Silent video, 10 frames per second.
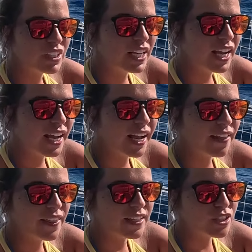Yeah,
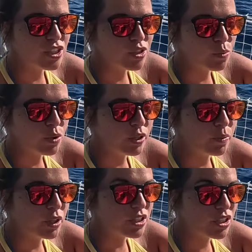and then just a
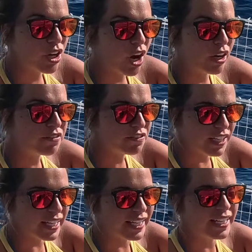wooden one. So
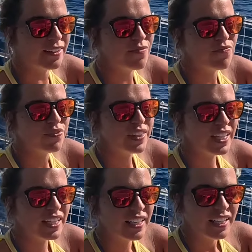hopefully
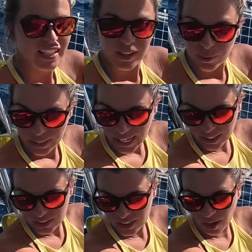we
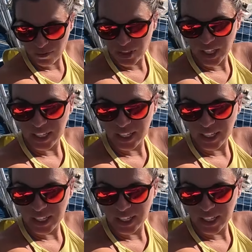catch something.